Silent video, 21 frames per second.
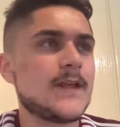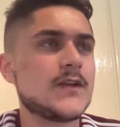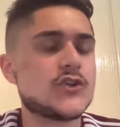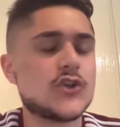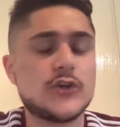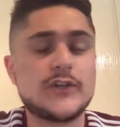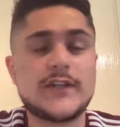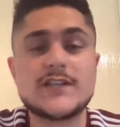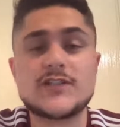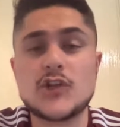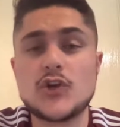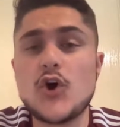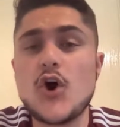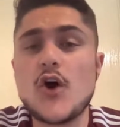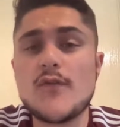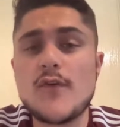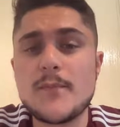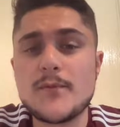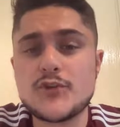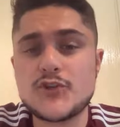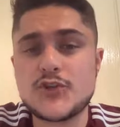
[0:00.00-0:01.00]
So there's a lot
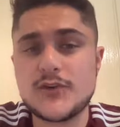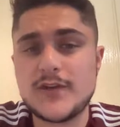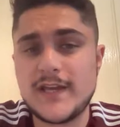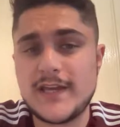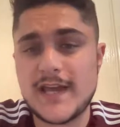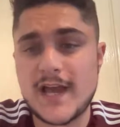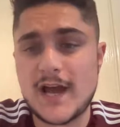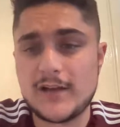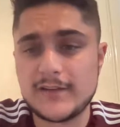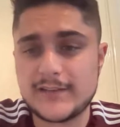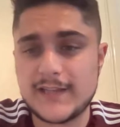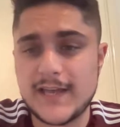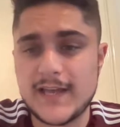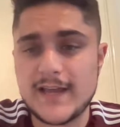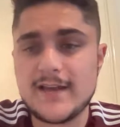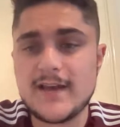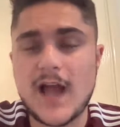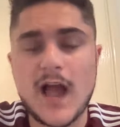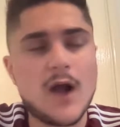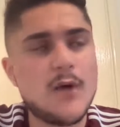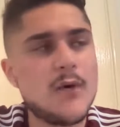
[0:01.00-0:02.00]
of opportunity out
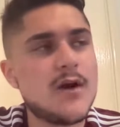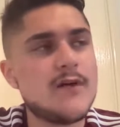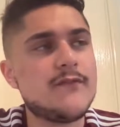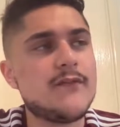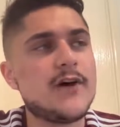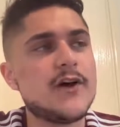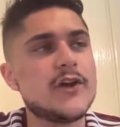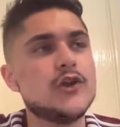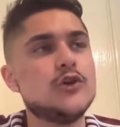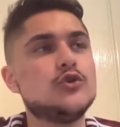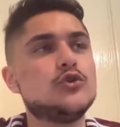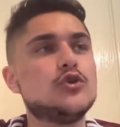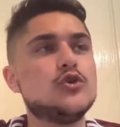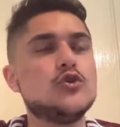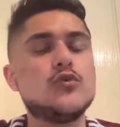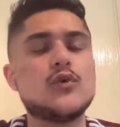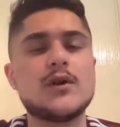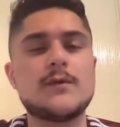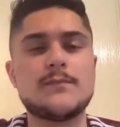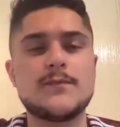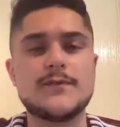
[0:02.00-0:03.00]
there. However, you do
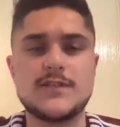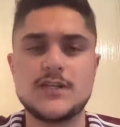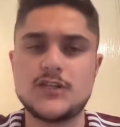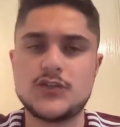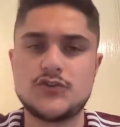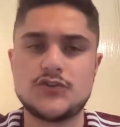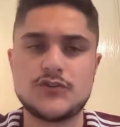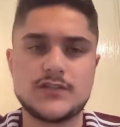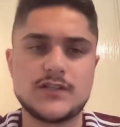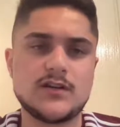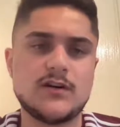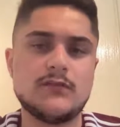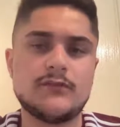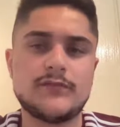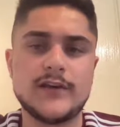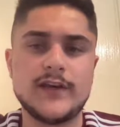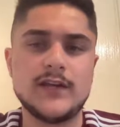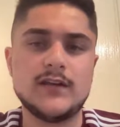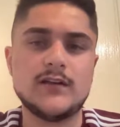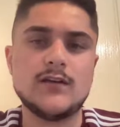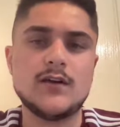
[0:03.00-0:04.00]
want to position yourself
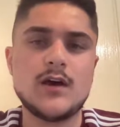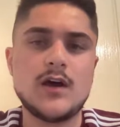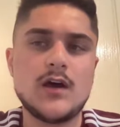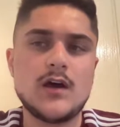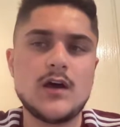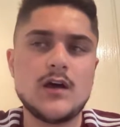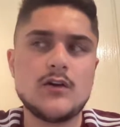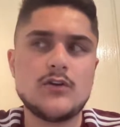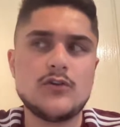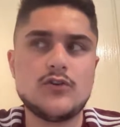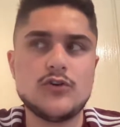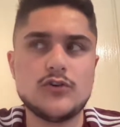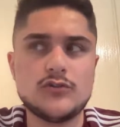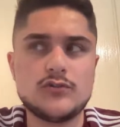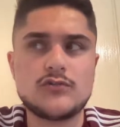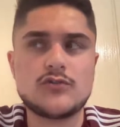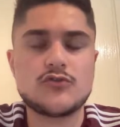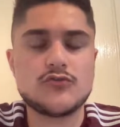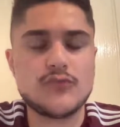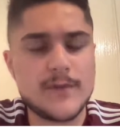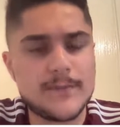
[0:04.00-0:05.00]
in good
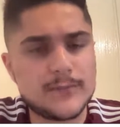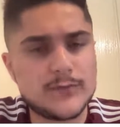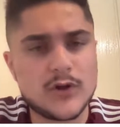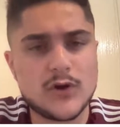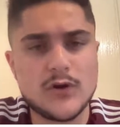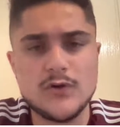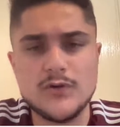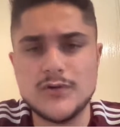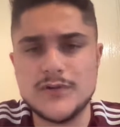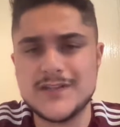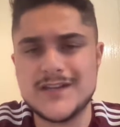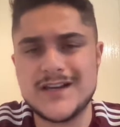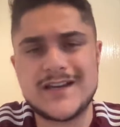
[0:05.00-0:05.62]
cryptos.